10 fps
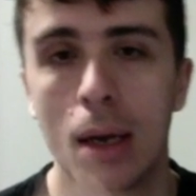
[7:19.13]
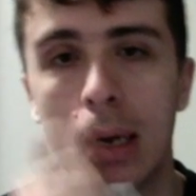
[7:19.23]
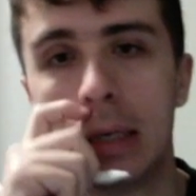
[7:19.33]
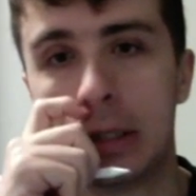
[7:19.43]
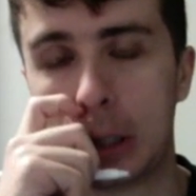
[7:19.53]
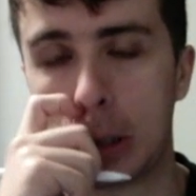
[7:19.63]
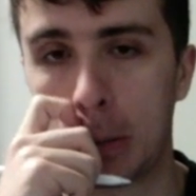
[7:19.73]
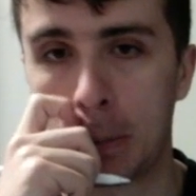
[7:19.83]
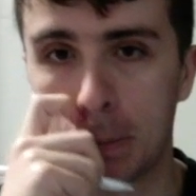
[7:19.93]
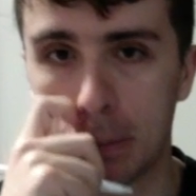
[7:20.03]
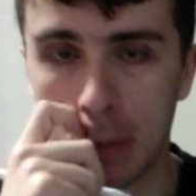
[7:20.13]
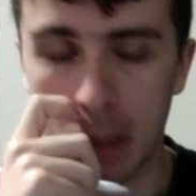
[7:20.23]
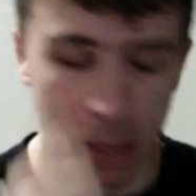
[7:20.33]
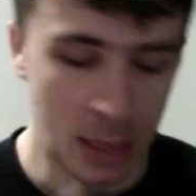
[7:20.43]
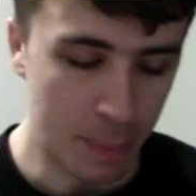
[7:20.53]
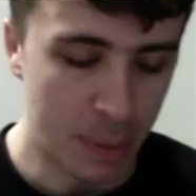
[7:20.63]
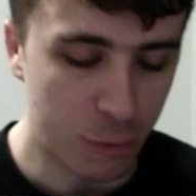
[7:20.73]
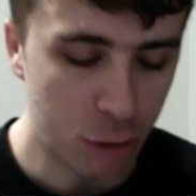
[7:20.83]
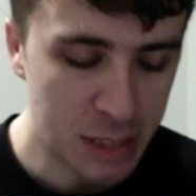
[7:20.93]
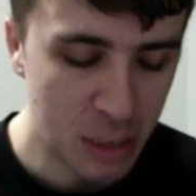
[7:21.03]
So, but if
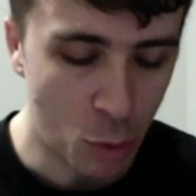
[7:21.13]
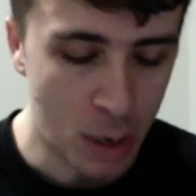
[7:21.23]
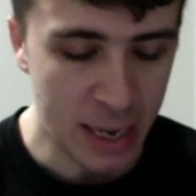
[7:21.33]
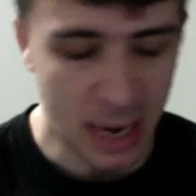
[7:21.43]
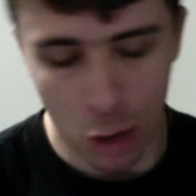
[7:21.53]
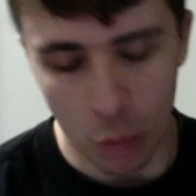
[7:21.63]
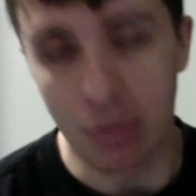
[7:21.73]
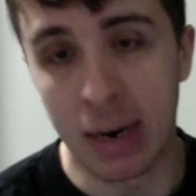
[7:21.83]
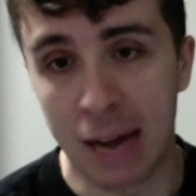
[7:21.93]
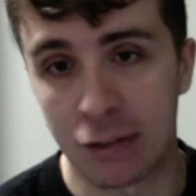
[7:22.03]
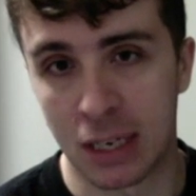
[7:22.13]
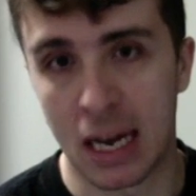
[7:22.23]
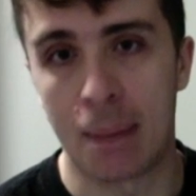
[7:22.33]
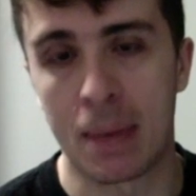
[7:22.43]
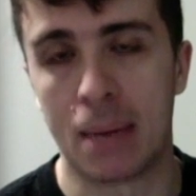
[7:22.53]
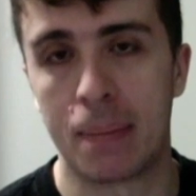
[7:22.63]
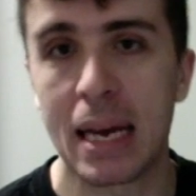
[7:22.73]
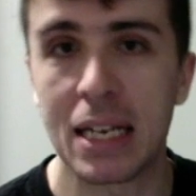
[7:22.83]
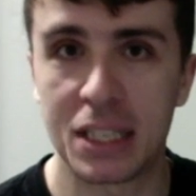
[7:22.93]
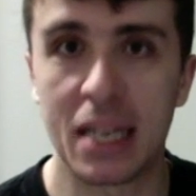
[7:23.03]
we did want it here, we would have to copy and
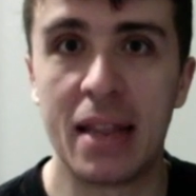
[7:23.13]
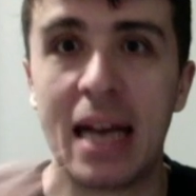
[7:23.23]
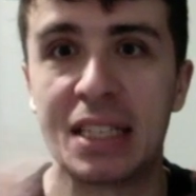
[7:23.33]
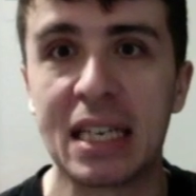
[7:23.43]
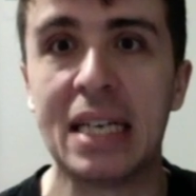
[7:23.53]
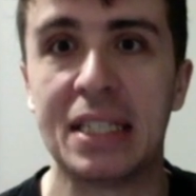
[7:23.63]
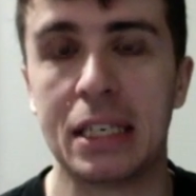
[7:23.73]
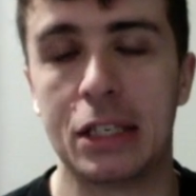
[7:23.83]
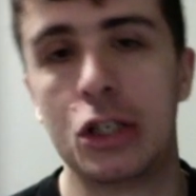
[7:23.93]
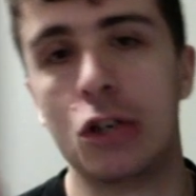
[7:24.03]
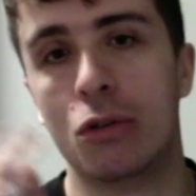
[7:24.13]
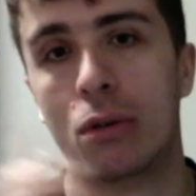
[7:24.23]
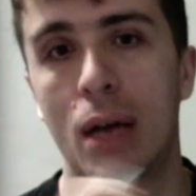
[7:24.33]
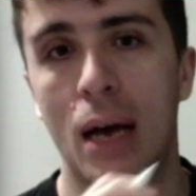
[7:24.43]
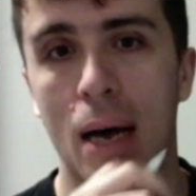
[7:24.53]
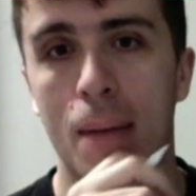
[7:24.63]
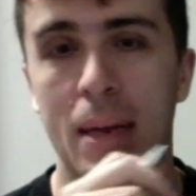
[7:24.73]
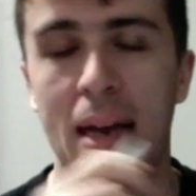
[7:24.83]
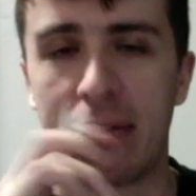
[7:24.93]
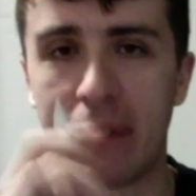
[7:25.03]
paste, and that's easy to do. And
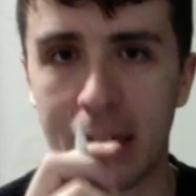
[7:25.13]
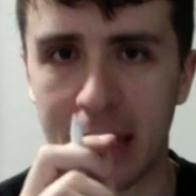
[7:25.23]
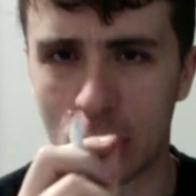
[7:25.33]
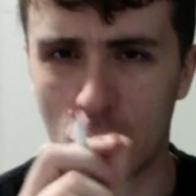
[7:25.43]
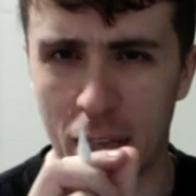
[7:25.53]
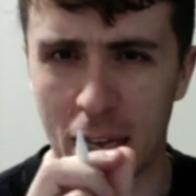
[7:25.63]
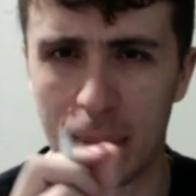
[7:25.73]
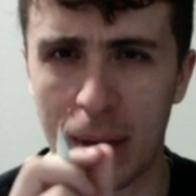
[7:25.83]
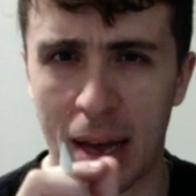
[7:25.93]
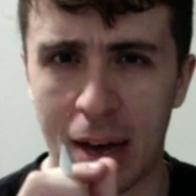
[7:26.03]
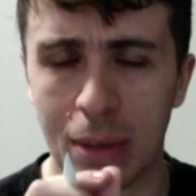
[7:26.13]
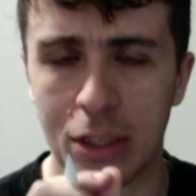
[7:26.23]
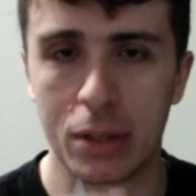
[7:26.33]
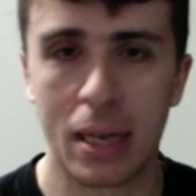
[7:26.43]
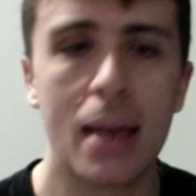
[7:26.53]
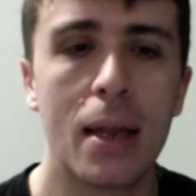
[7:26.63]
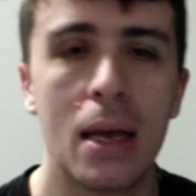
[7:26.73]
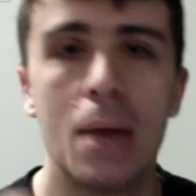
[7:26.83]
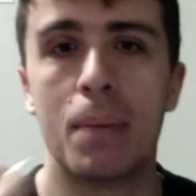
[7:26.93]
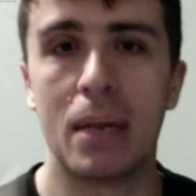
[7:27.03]
I invite you to actually think about how we do that,
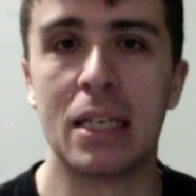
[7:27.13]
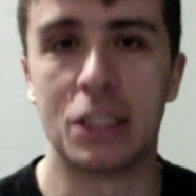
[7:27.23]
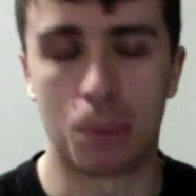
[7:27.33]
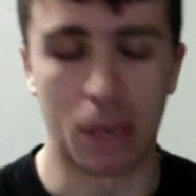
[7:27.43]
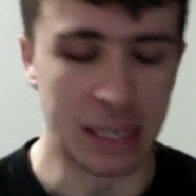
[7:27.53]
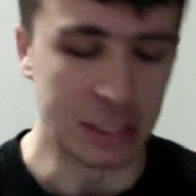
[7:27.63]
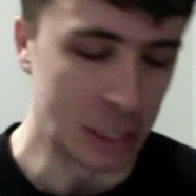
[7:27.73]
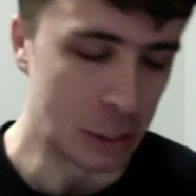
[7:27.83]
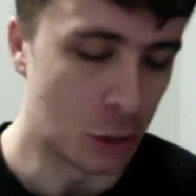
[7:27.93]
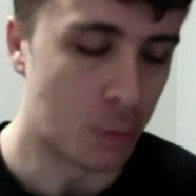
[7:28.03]
but it's pretty easy to do.